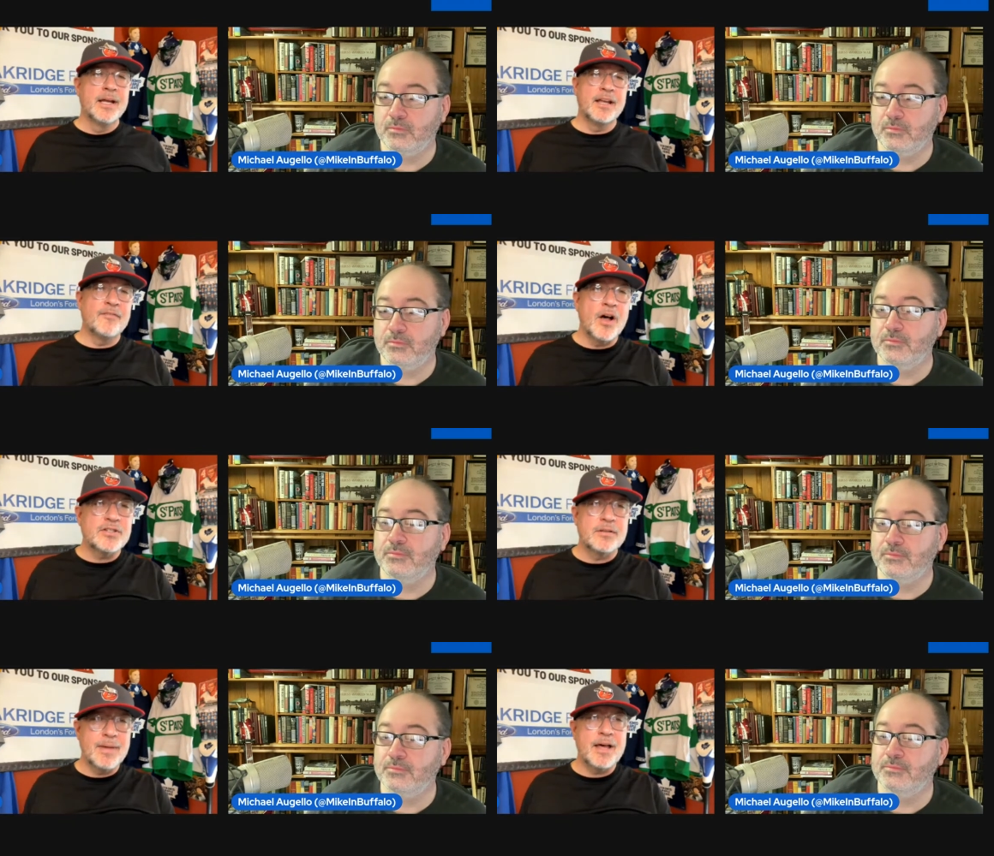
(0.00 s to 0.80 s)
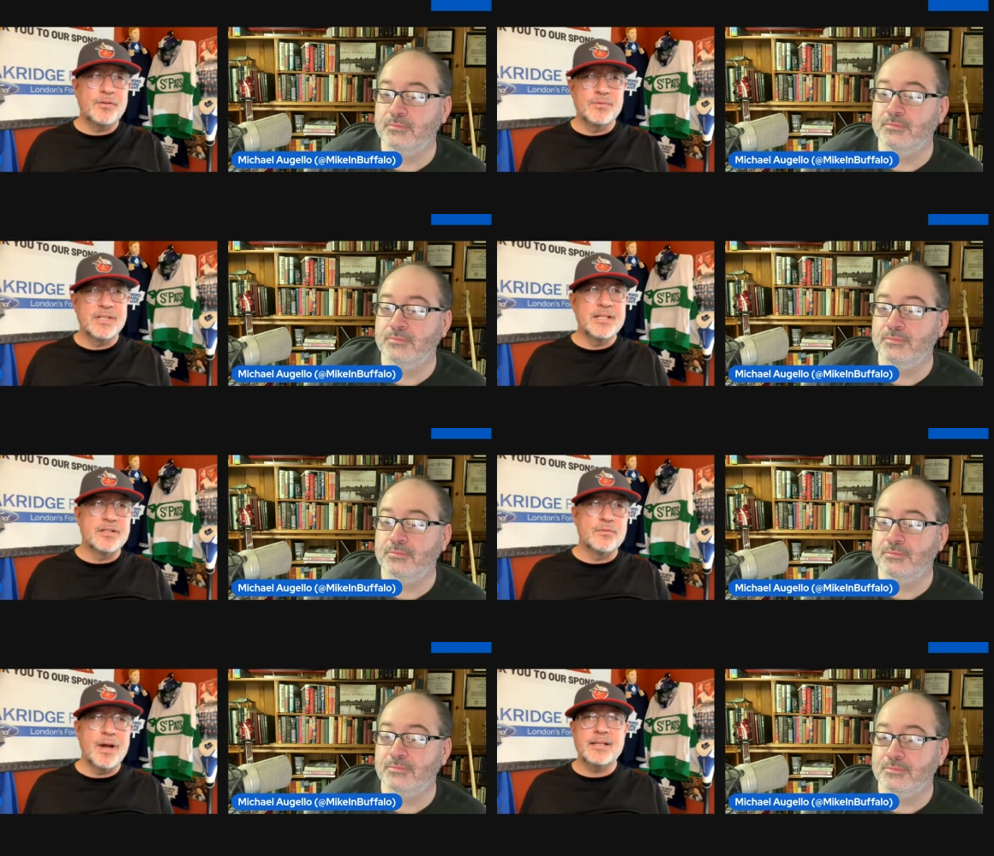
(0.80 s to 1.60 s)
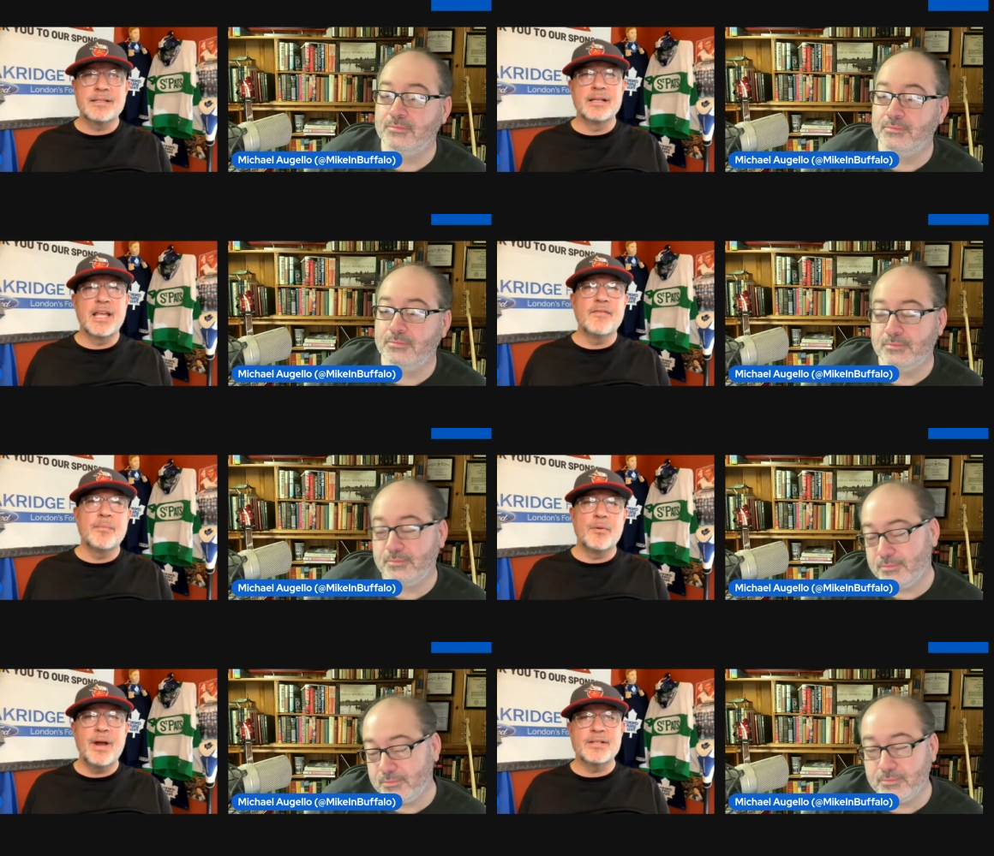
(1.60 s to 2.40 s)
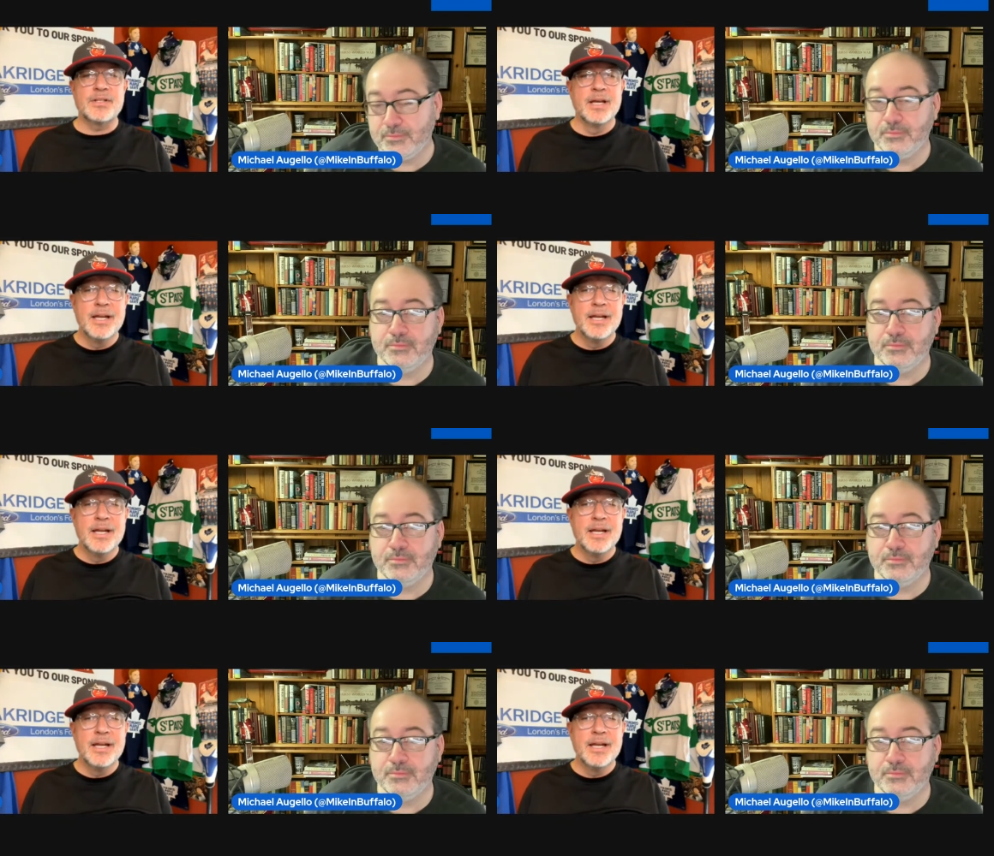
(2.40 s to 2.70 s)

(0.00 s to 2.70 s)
Speaker 1: If Auston Matthews needs the rest, then give him the rest.